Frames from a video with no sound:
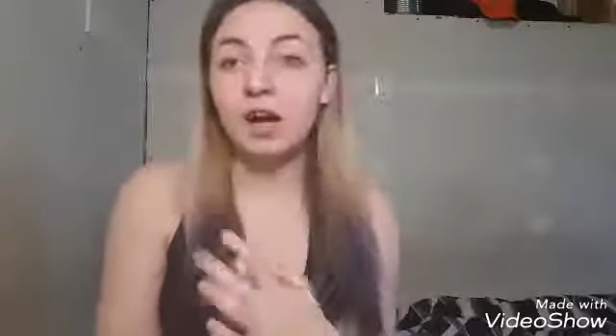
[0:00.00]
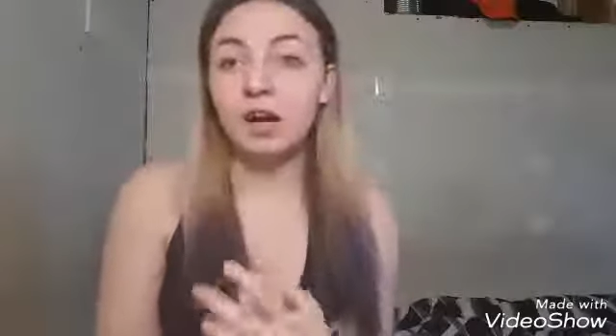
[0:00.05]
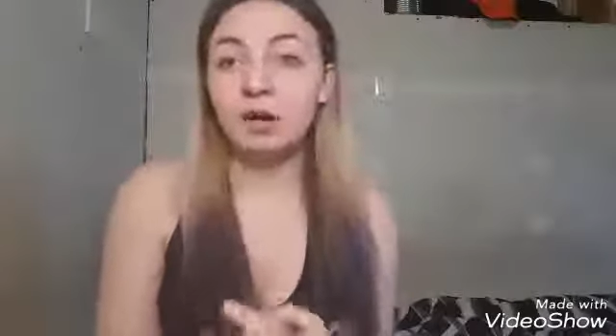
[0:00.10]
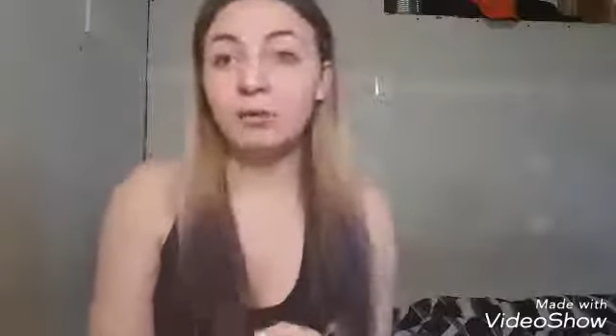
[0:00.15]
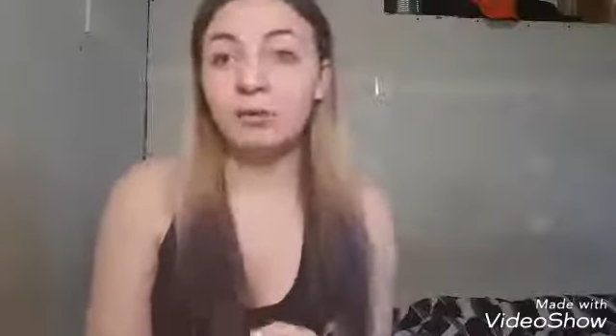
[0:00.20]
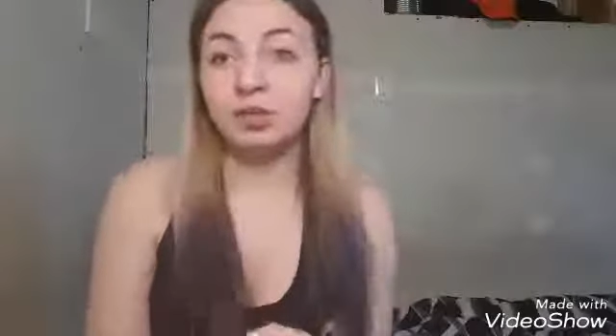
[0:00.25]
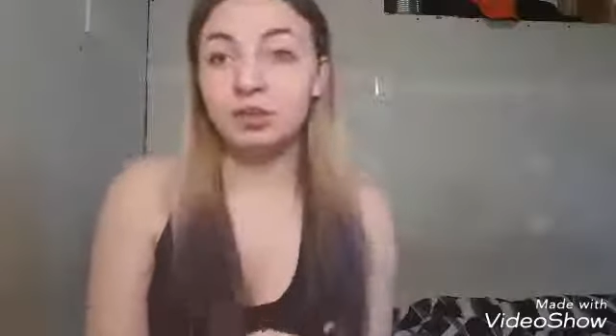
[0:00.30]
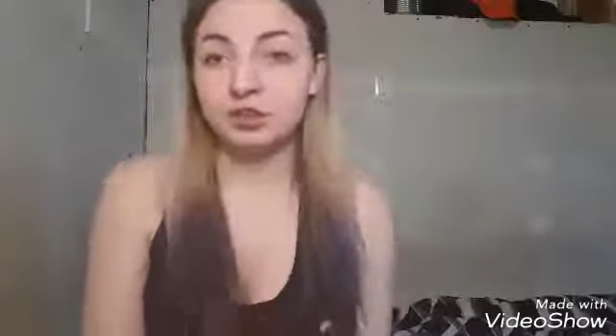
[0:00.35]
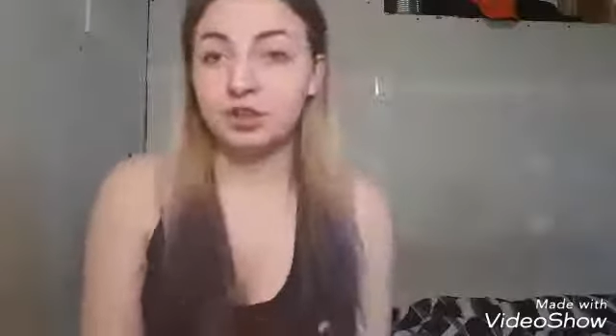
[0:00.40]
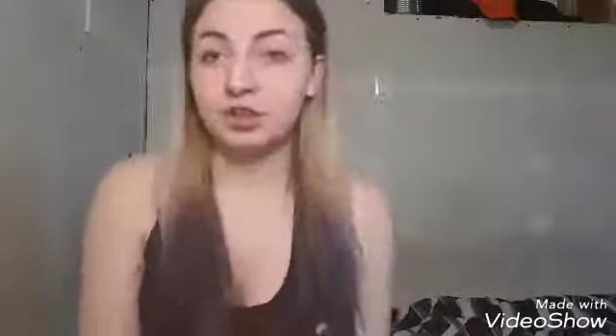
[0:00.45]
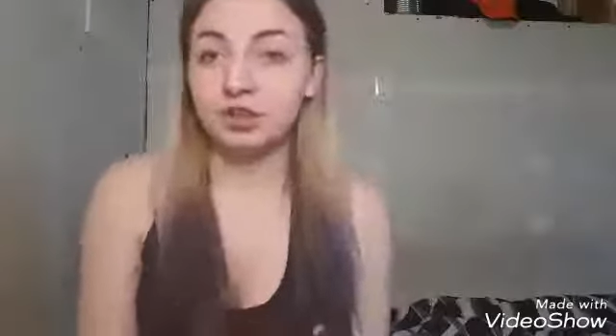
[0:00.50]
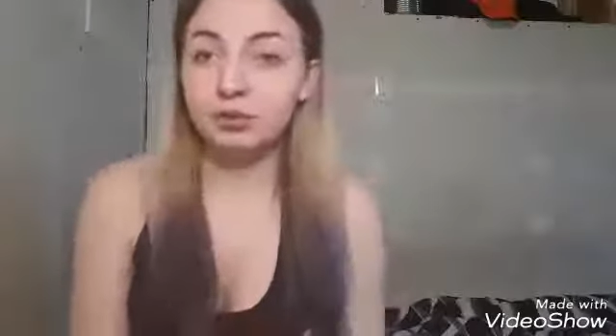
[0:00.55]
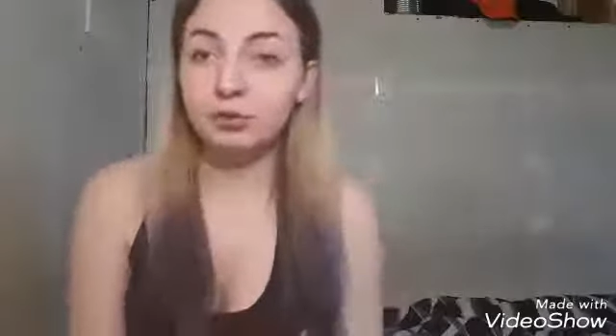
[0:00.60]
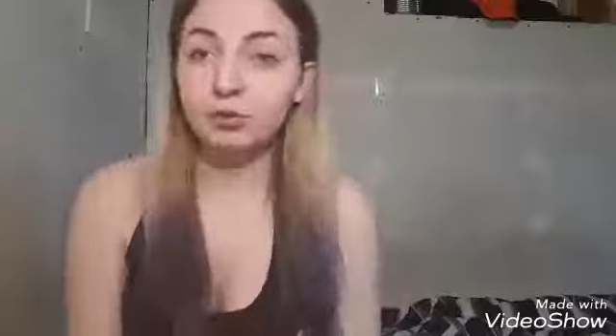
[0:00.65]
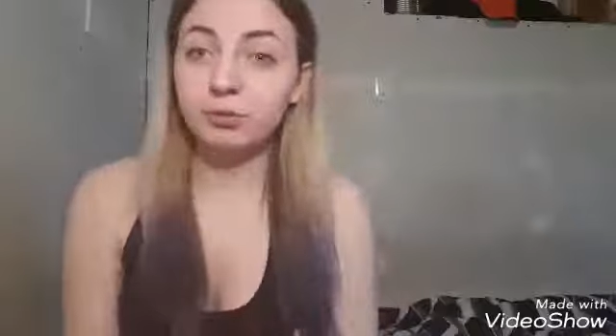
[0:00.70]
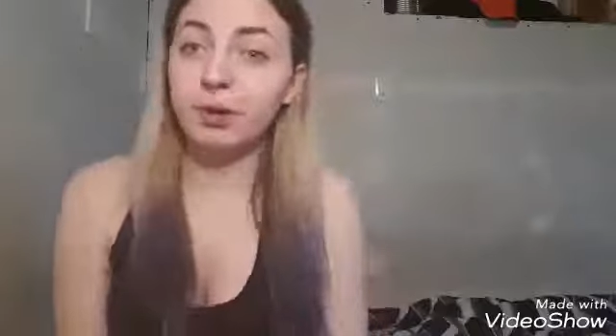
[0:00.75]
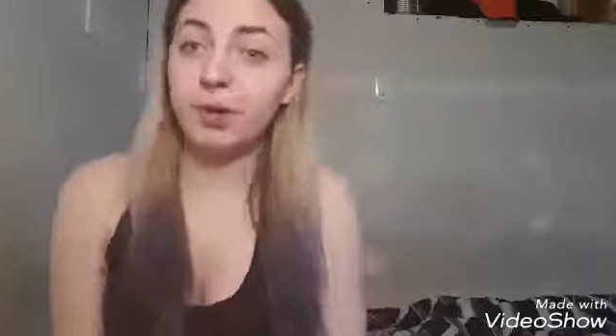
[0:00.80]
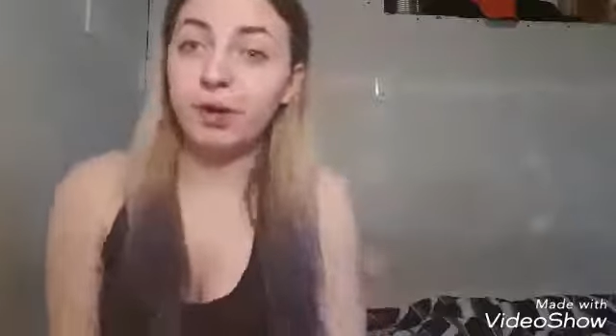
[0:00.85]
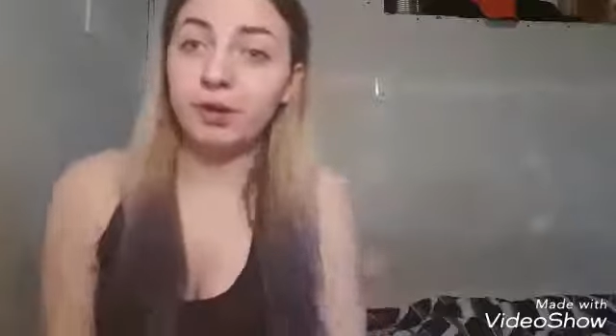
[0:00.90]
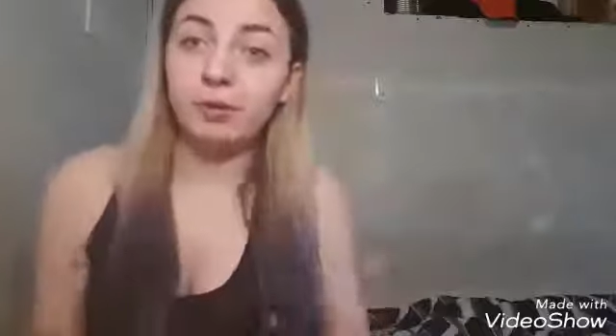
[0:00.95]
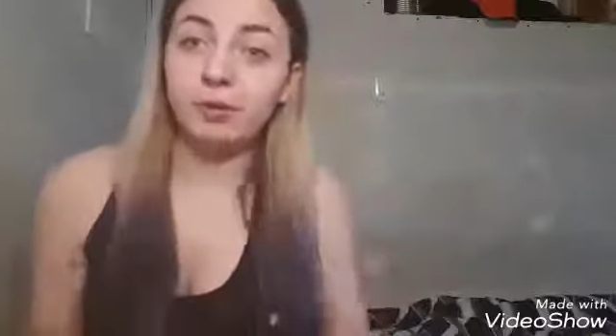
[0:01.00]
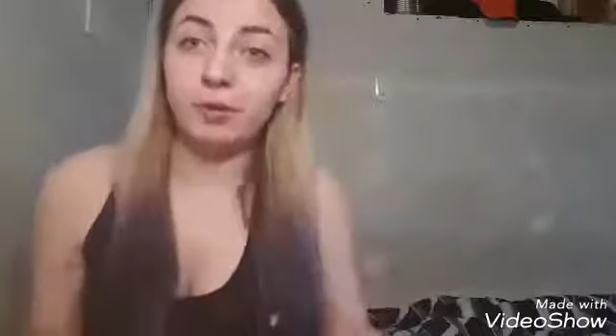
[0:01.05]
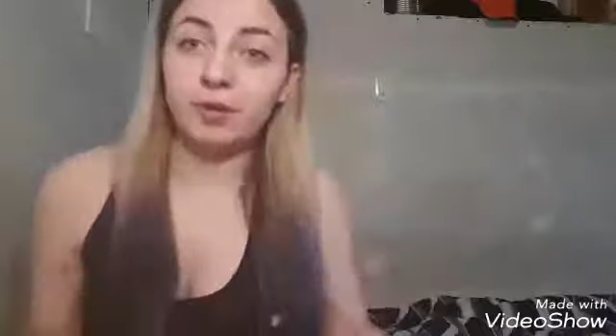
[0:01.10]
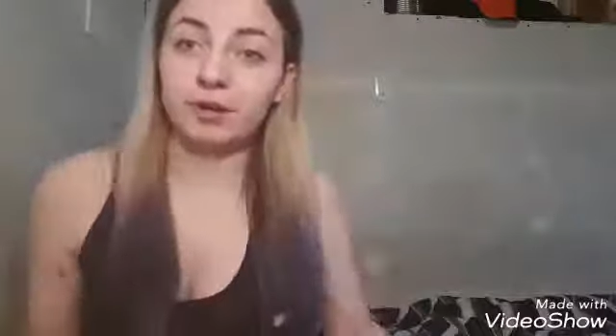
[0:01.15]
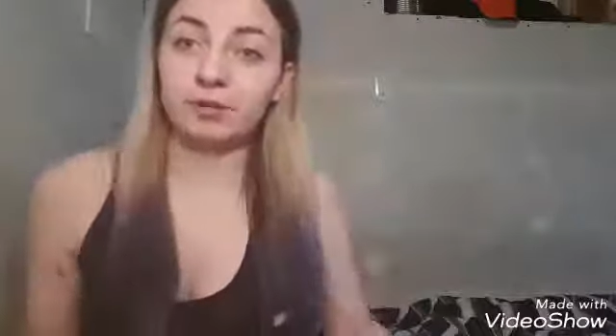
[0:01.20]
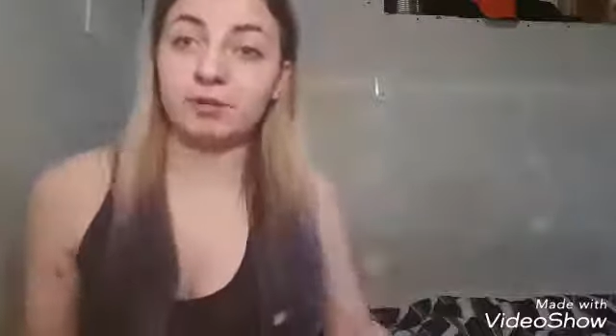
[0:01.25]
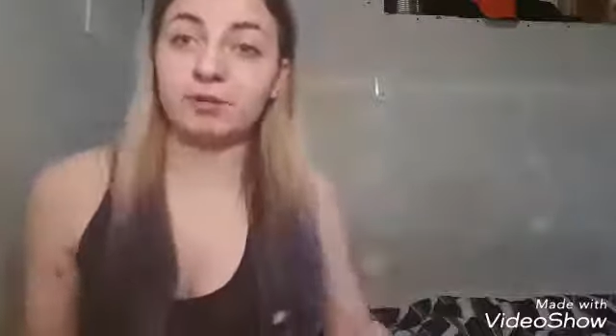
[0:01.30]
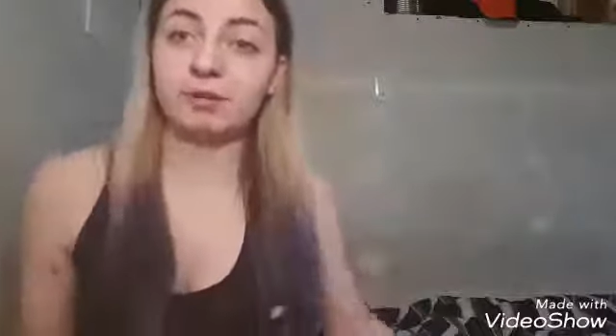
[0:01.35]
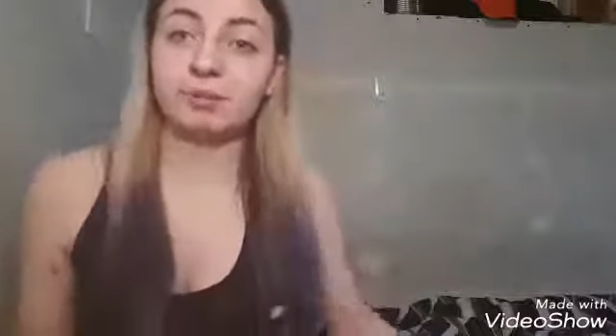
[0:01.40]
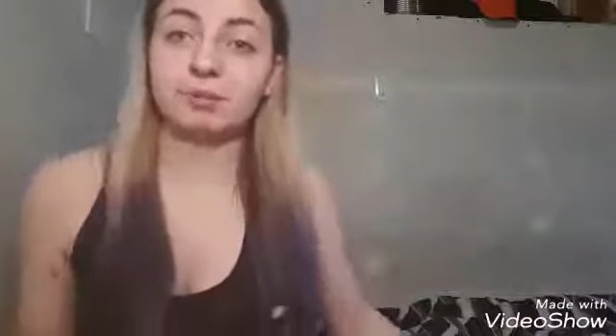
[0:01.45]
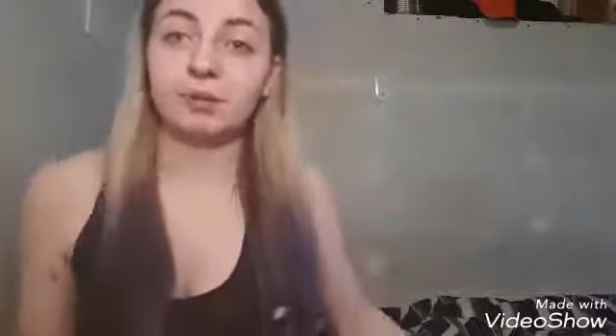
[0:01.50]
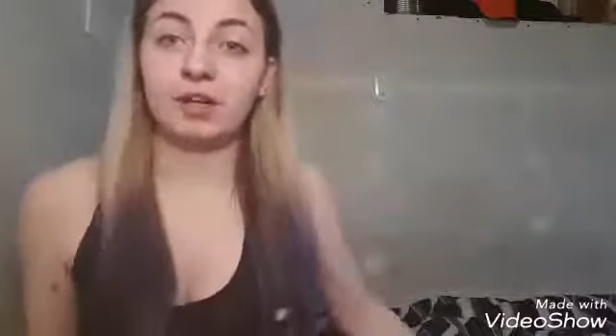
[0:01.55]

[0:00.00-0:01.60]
I wish I knew about when I was